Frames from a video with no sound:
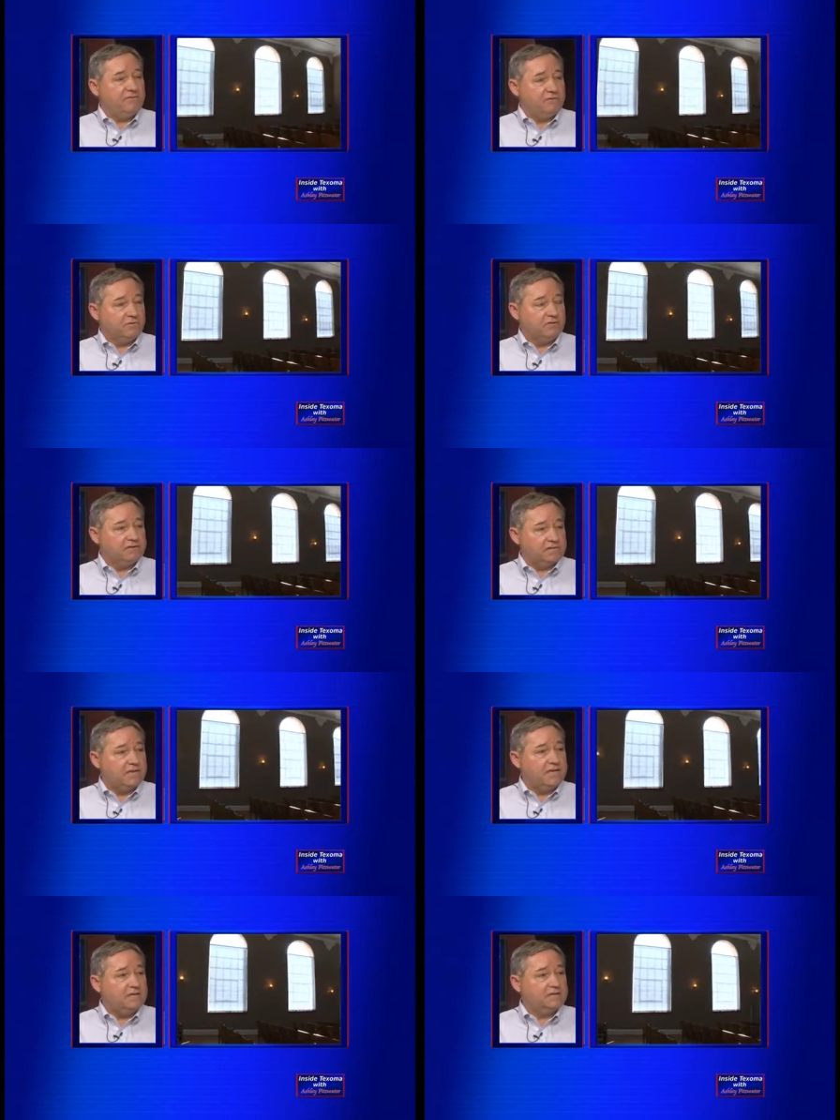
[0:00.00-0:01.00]
fewer
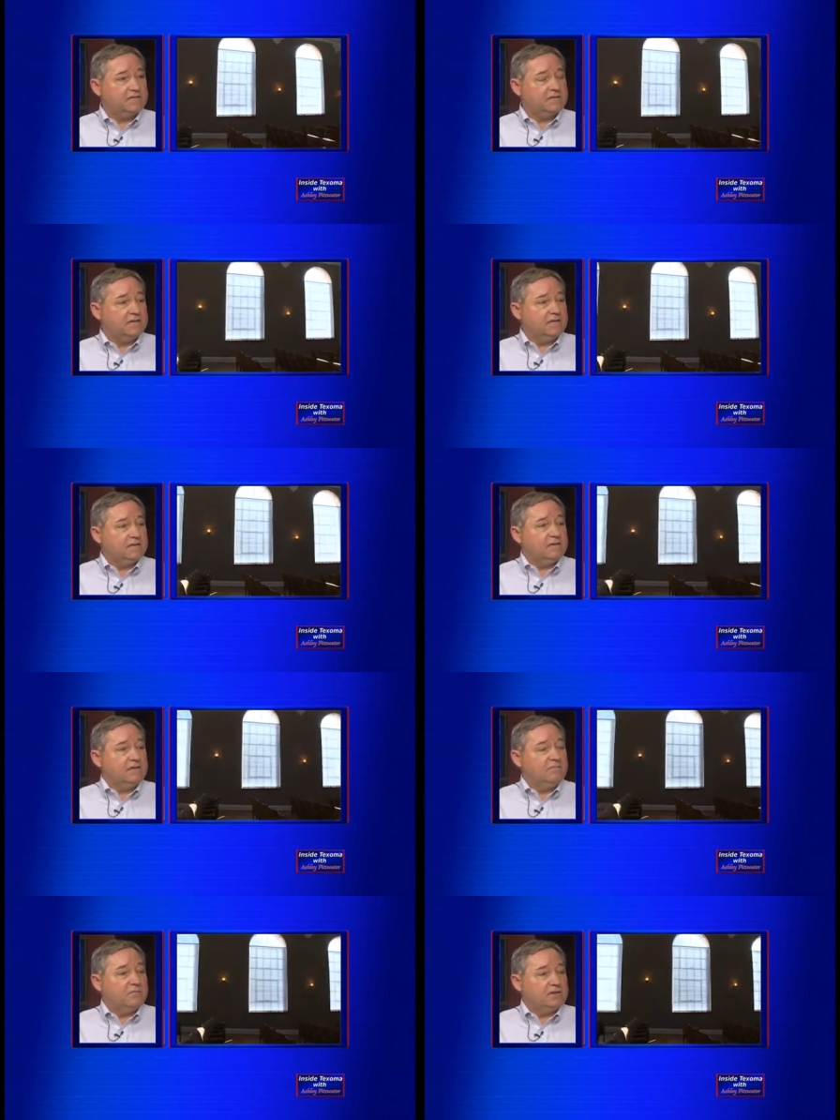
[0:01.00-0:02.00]
seats,
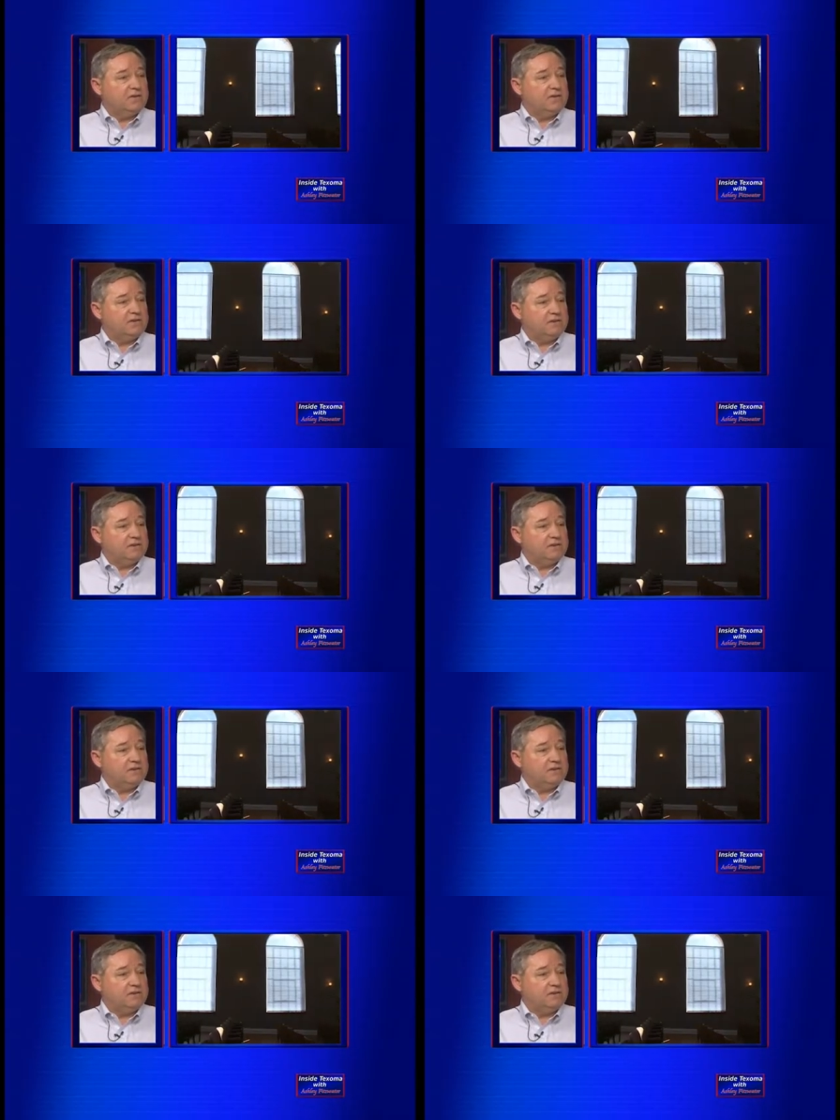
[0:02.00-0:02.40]
but